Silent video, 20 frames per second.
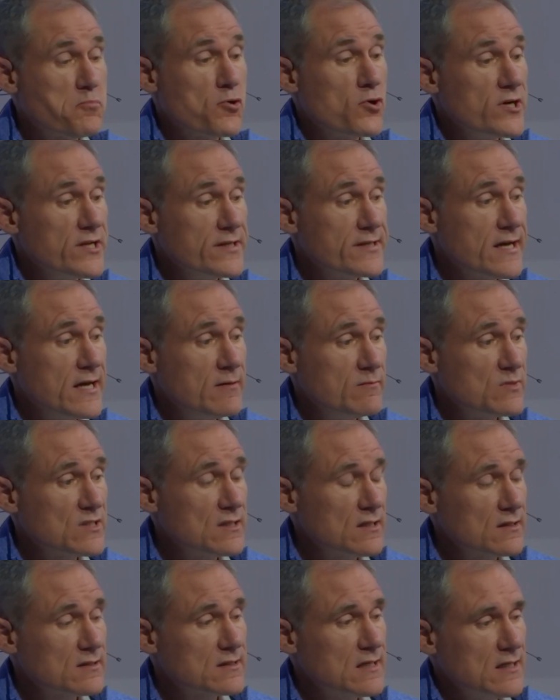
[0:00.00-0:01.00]
pretty damn
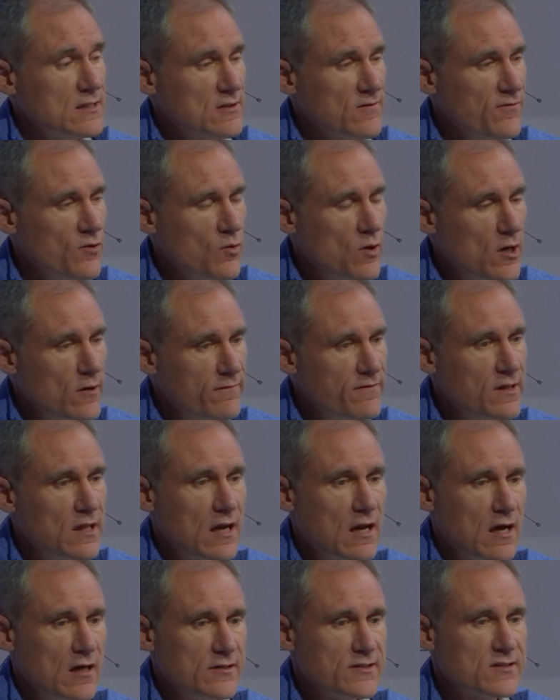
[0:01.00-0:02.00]
successful over the
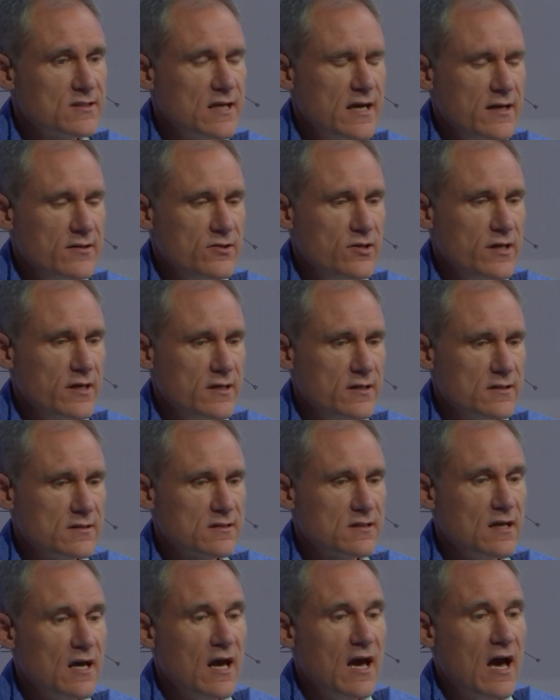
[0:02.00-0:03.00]
last 10
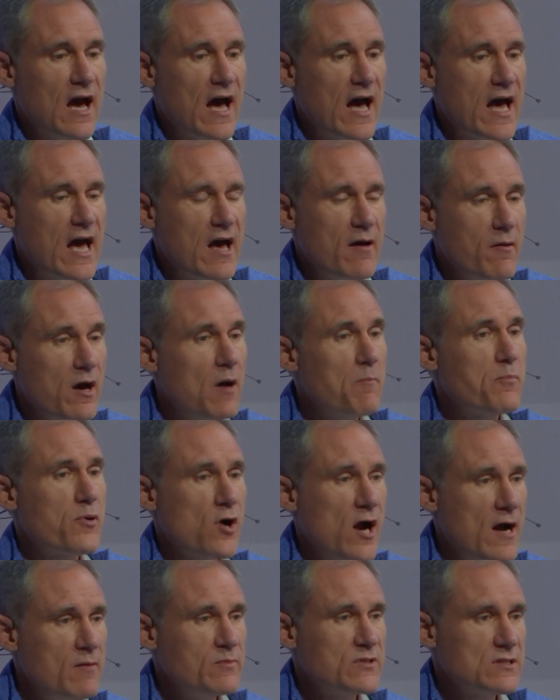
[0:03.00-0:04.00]
years.
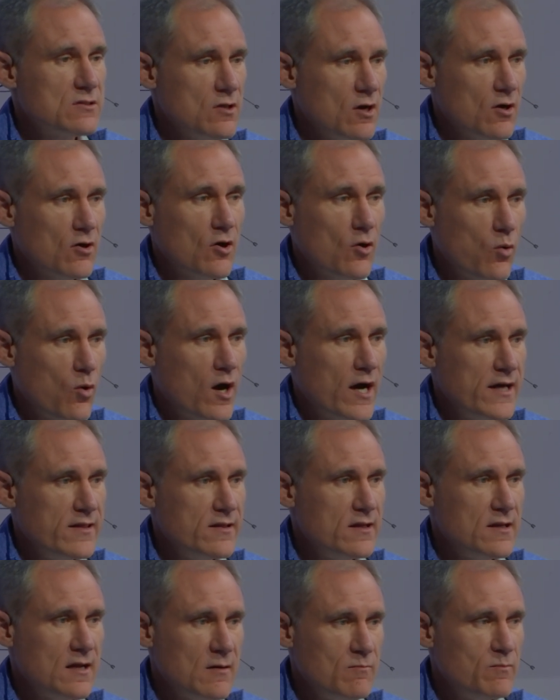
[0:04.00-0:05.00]
Perhaps not quite
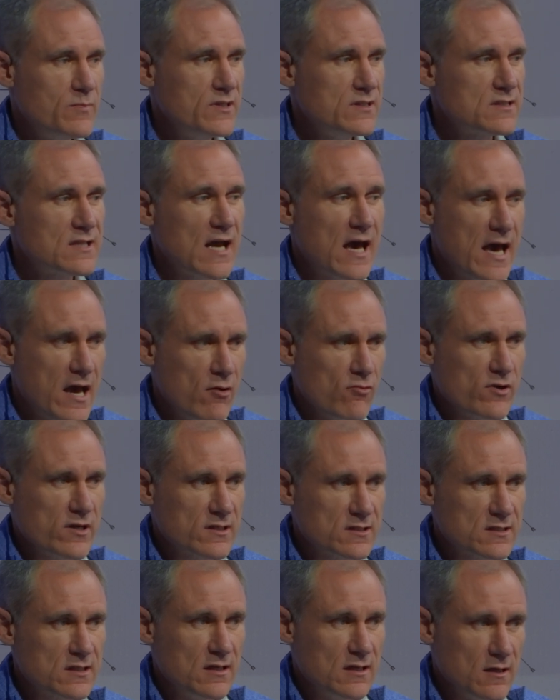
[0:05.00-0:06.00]
the numbers that
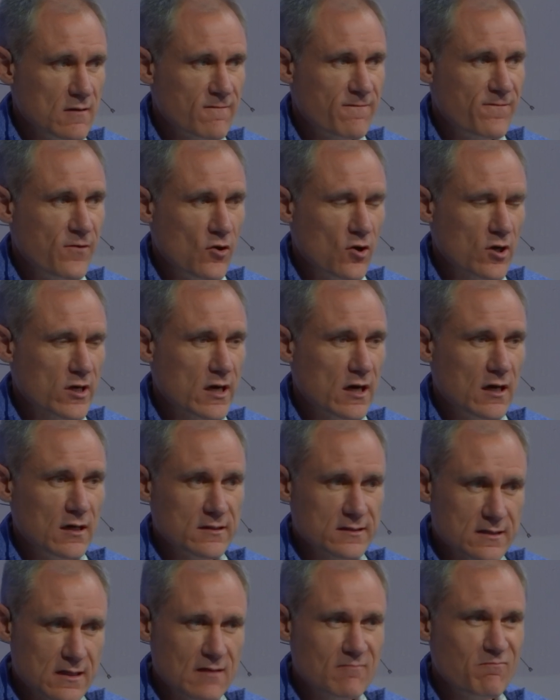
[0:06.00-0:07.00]
Ericsson had
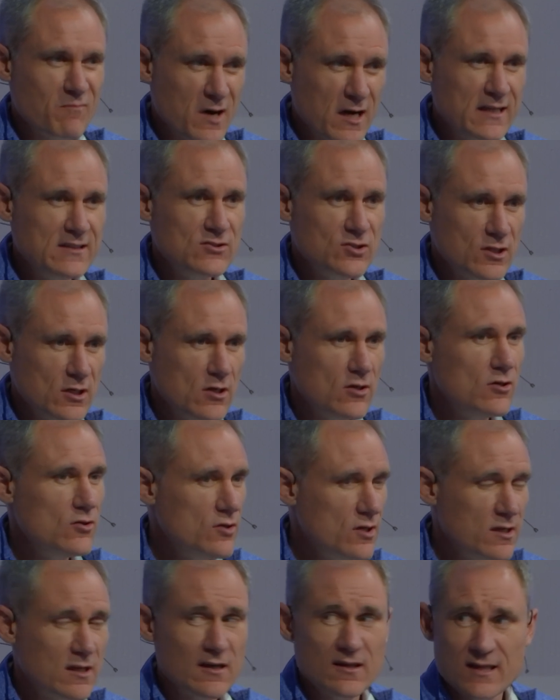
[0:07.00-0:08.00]
forecasted. Mind
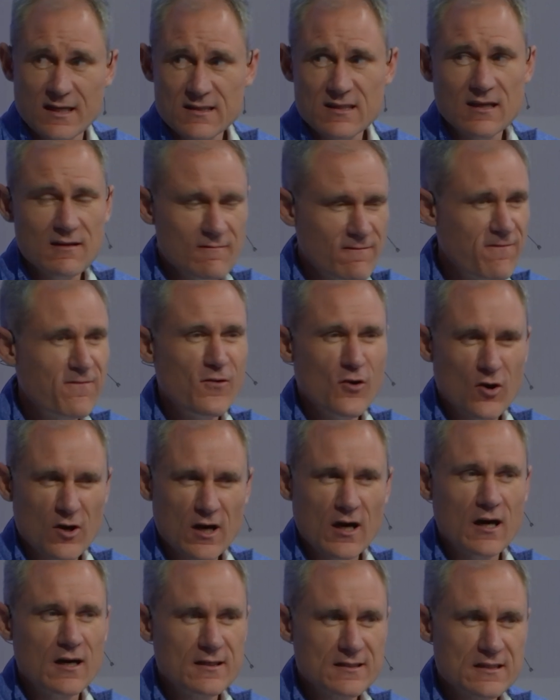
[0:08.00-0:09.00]
you, they did
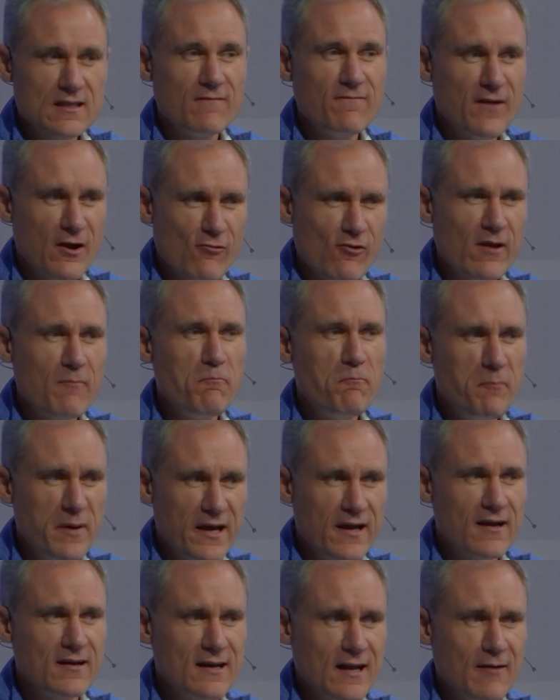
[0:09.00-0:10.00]
forecast a very
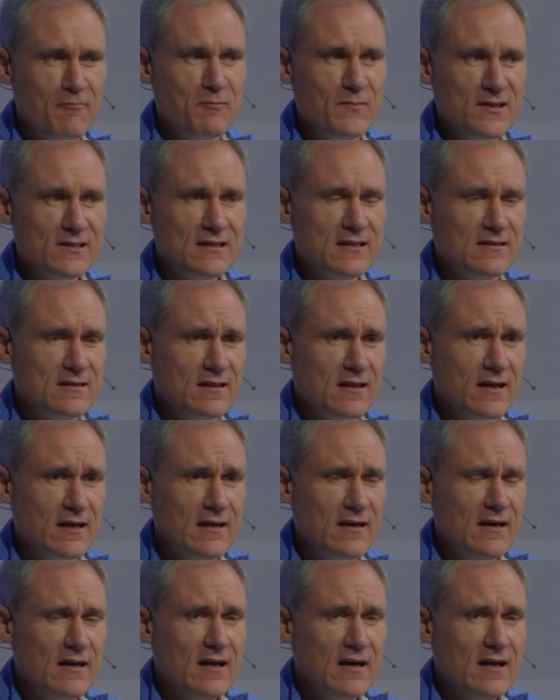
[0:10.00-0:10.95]
big number, didn't they?